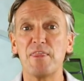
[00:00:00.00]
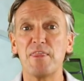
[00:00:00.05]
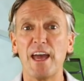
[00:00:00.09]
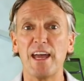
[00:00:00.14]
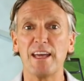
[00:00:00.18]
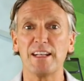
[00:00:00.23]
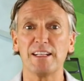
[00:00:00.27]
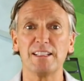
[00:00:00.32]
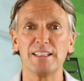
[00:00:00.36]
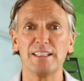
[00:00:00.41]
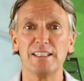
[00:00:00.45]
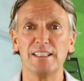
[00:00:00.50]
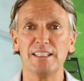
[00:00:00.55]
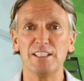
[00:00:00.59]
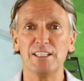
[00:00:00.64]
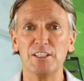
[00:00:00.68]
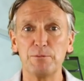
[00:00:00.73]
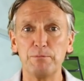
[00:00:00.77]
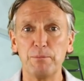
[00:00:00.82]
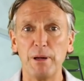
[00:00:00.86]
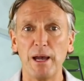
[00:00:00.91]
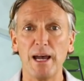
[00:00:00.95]
That
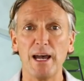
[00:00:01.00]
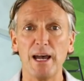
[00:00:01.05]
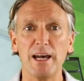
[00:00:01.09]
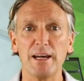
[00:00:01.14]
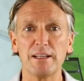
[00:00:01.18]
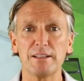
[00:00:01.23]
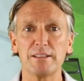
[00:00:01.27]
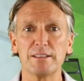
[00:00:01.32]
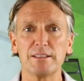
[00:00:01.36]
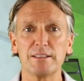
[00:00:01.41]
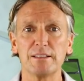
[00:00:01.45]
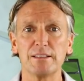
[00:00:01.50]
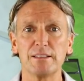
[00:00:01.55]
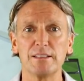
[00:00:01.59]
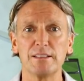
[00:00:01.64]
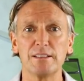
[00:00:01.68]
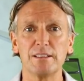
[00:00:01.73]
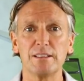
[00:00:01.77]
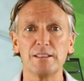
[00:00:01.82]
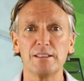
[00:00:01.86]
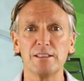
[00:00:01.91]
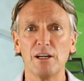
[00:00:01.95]
is part
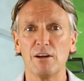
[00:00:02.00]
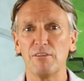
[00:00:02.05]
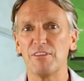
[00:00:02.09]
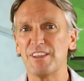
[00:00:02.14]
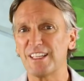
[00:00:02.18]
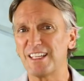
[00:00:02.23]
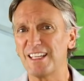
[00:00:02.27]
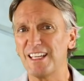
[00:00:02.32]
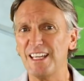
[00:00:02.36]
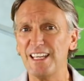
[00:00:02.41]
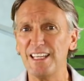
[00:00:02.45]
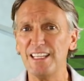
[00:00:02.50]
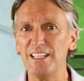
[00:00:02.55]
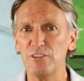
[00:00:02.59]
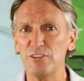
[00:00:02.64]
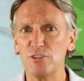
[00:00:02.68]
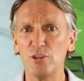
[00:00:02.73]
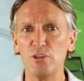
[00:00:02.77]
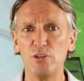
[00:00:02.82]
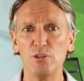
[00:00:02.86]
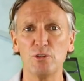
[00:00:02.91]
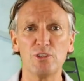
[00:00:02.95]
of the key
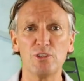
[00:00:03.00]
to